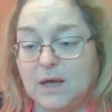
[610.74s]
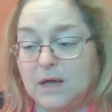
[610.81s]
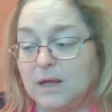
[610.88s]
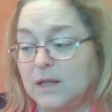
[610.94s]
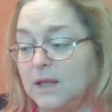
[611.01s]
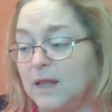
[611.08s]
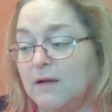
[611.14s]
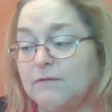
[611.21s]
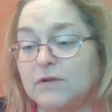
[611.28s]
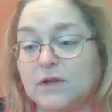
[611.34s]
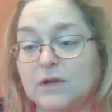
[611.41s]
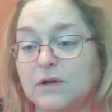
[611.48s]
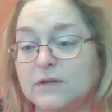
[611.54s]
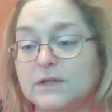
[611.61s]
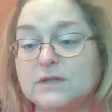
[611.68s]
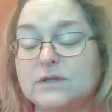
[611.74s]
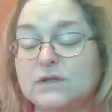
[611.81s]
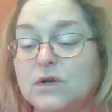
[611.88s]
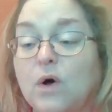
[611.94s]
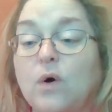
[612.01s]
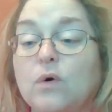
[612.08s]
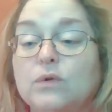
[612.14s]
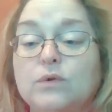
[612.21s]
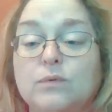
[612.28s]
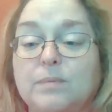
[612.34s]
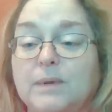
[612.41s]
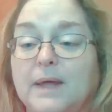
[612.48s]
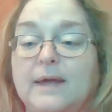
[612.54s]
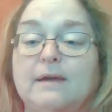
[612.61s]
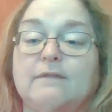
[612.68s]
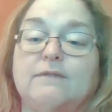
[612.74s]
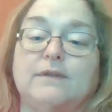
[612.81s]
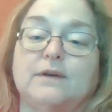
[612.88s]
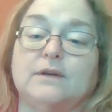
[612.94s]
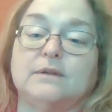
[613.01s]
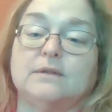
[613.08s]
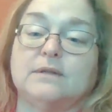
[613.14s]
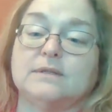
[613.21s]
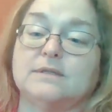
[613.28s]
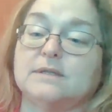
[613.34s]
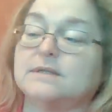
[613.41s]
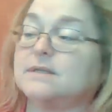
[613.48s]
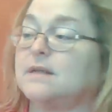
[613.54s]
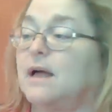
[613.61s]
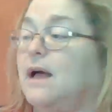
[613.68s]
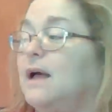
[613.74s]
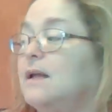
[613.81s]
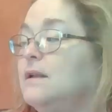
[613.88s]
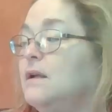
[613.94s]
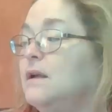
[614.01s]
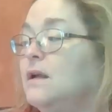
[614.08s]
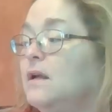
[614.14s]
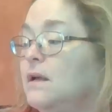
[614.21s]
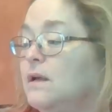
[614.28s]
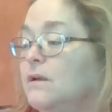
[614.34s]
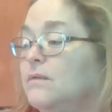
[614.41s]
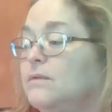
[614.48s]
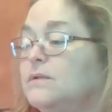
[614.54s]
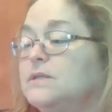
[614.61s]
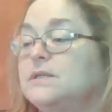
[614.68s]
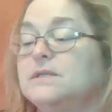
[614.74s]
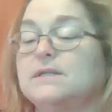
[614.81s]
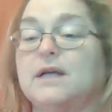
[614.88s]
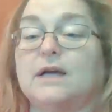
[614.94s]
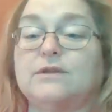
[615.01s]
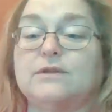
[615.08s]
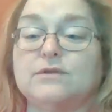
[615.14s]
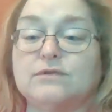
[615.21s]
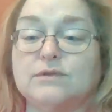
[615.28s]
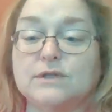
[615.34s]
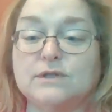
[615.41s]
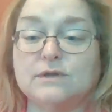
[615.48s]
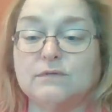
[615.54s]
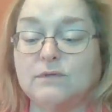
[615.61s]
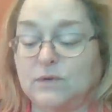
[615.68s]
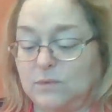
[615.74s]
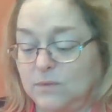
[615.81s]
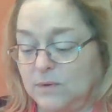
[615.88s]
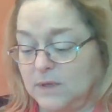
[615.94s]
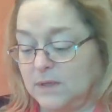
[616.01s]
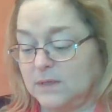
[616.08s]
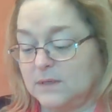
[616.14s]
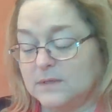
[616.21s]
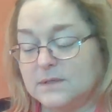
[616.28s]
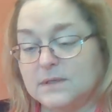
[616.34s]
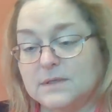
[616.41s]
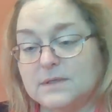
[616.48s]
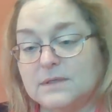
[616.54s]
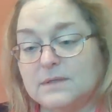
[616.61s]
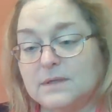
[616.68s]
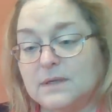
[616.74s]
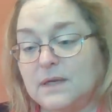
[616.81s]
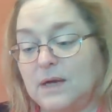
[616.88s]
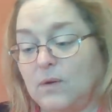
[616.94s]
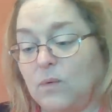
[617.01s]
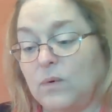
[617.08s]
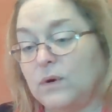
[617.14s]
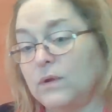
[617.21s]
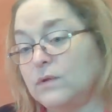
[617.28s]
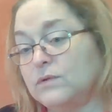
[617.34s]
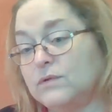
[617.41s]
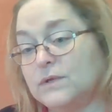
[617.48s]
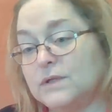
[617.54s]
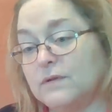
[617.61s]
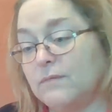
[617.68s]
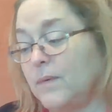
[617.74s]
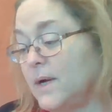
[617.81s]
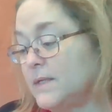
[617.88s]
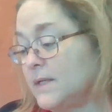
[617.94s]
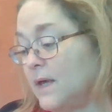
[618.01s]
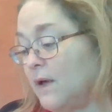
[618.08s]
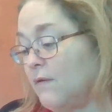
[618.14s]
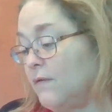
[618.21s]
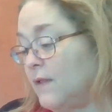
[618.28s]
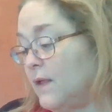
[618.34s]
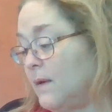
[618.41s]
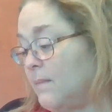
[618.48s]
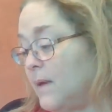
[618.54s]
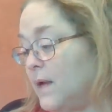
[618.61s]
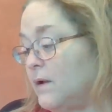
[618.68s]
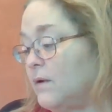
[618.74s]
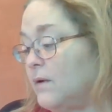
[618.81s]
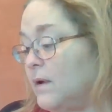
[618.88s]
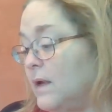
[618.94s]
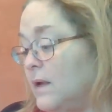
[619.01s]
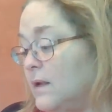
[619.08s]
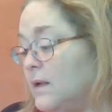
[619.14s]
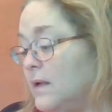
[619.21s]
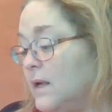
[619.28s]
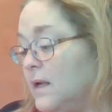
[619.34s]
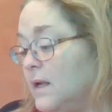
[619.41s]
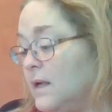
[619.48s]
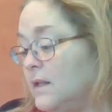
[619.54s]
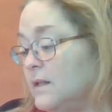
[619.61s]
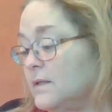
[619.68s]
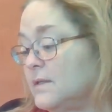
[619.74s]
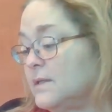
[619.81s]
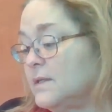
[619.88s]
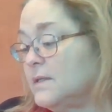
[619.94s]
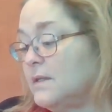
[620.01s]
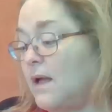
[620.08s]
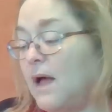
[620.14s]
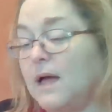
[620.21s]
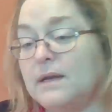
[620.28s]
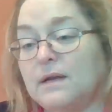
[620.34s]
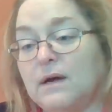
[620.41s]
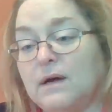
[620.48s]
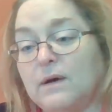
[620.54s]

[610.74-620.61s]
level. This is a whole new playing field. This is not the streets of New York, and this is, or the streets of Moscow for that matter. And this is not